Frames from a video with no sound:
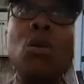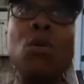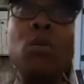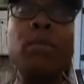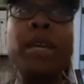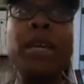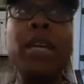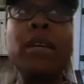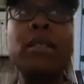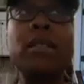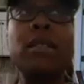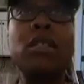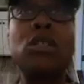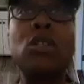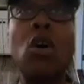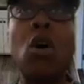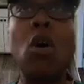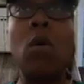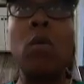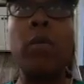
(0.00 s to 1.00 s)
because it's
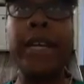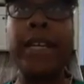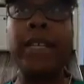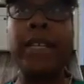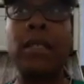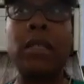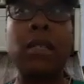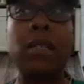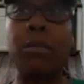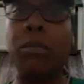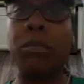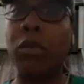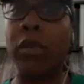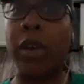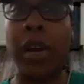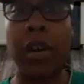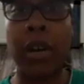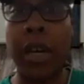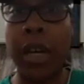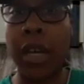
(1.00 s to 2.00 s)
always
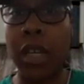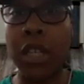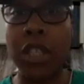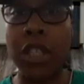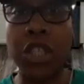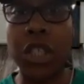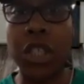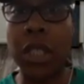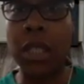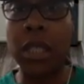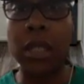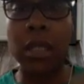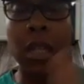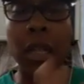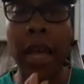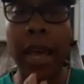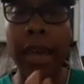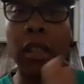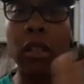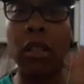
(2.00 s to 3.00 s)
temporary. It's just
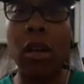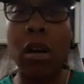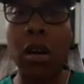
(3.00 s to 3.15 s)
like long